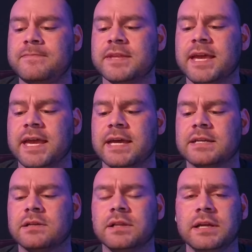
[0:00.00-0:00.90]

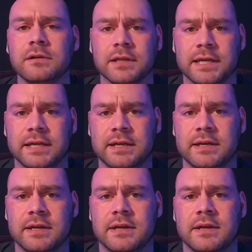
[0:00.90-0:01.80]
And clearly,
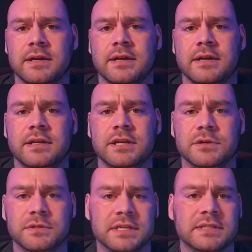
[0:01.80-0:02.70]

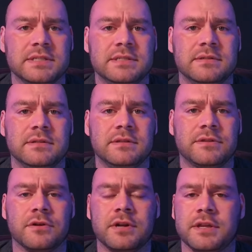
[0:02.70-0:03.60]
using
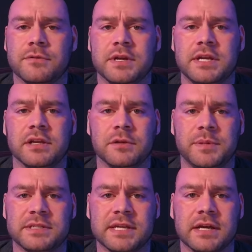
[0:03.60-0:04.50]
33
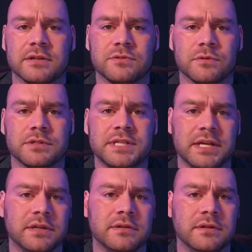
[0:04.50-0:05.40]
kilopascals or
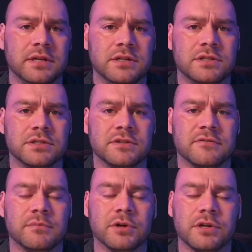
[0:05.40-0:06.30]
10 inches
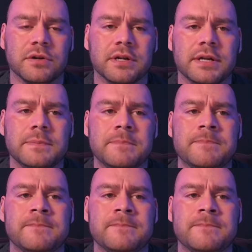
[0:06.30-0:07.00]
of mercury